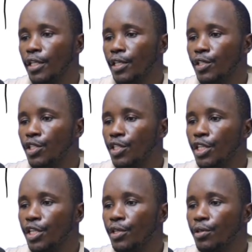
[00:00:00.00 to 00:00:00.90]

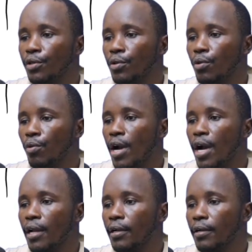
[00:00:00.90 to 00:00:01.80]
0,
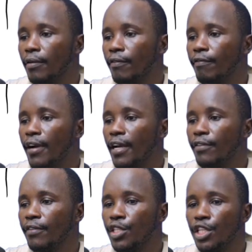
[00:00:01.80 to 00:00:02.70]
1,
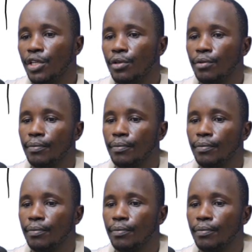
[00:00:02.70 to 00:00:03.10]
5, 0.